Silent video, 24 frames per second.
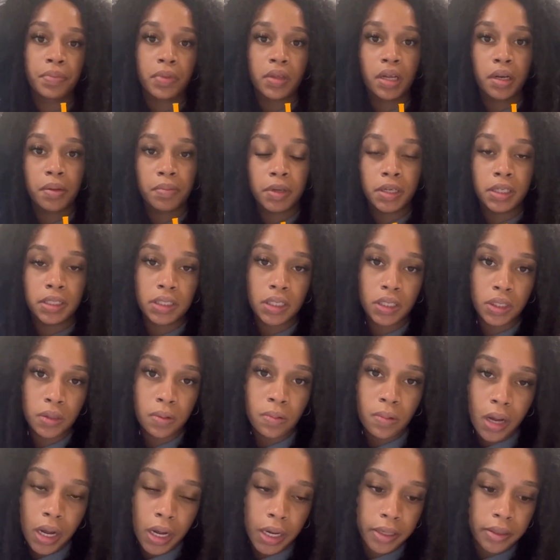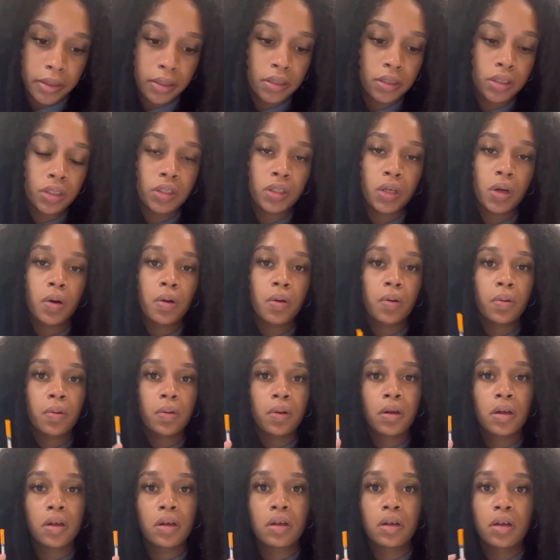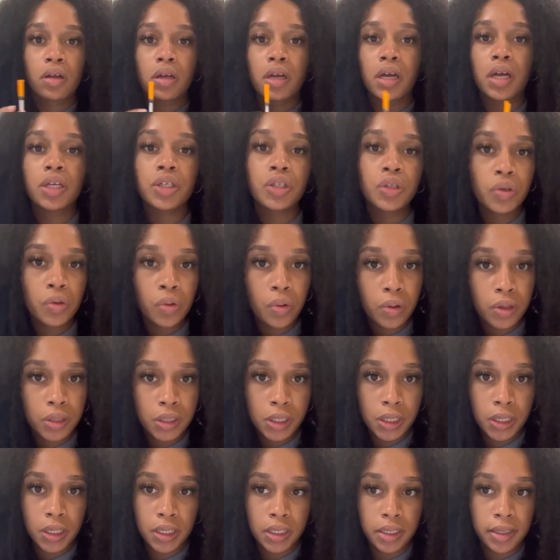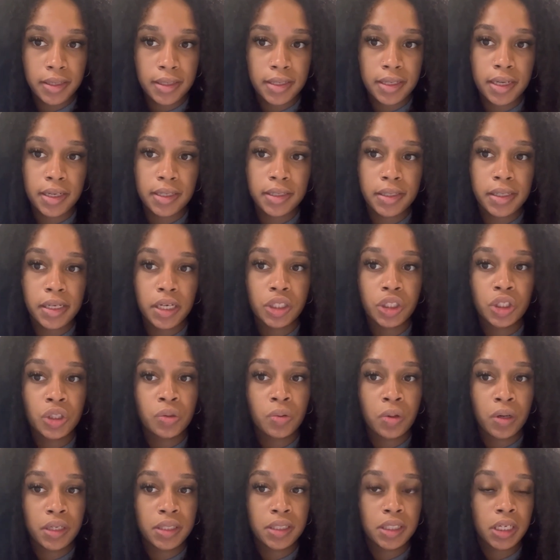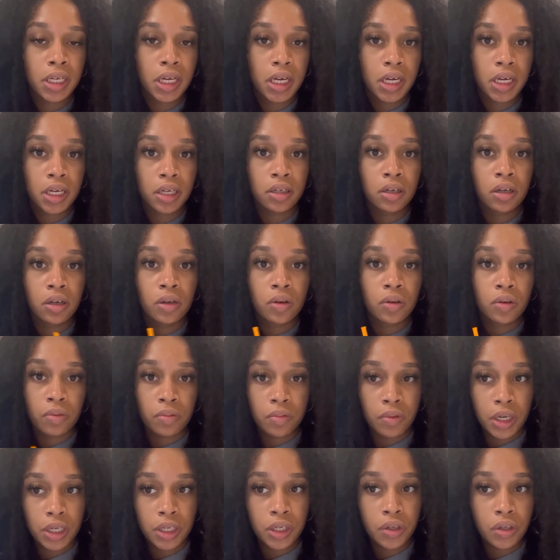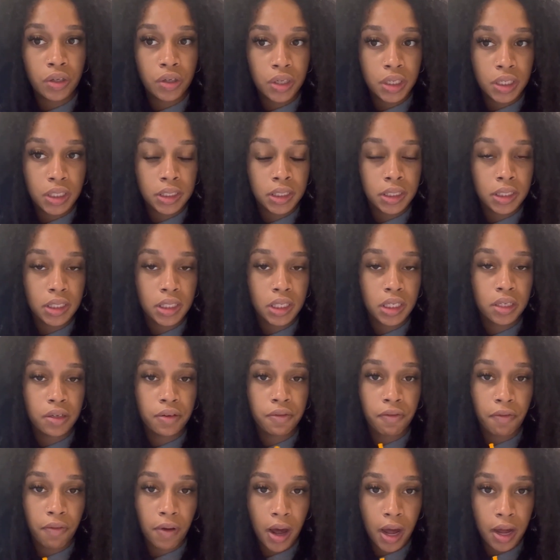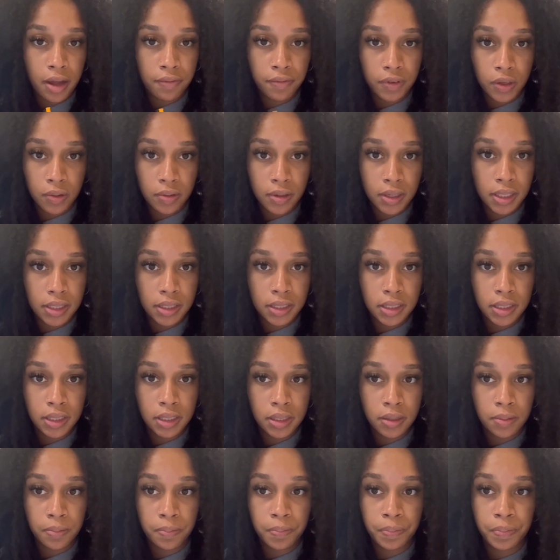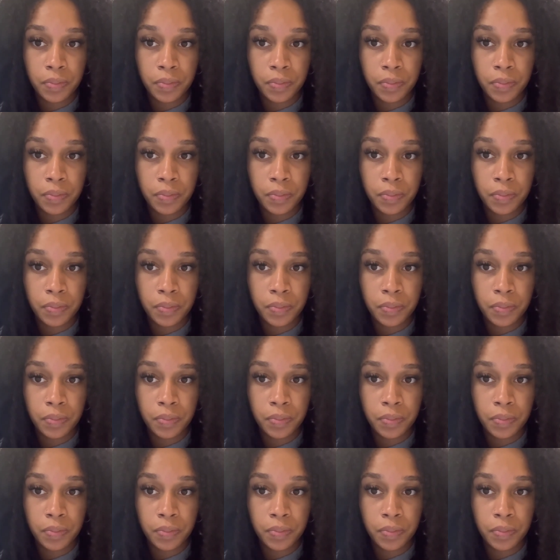I'm going to tell you why. So in your order, it says that you are to get regular insulin 5 units